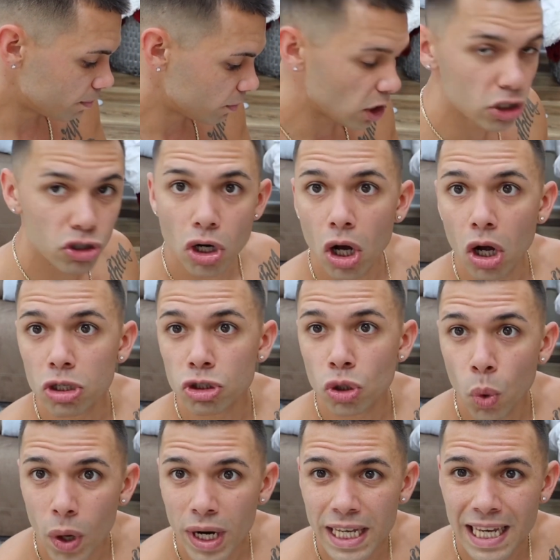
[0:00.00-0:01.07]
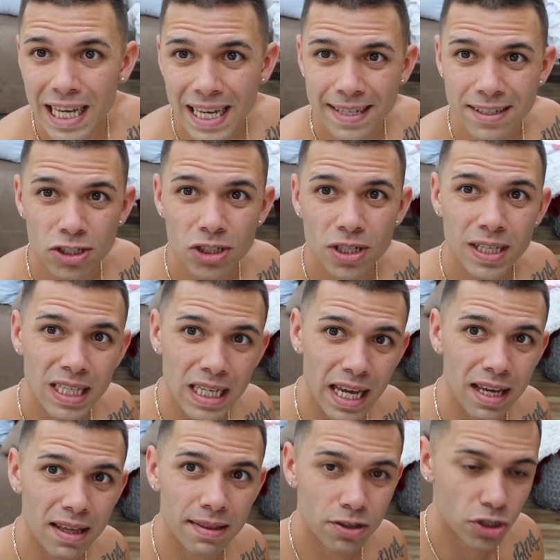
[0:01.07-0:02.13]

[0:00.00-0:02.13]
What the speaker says: These are all 20-inch length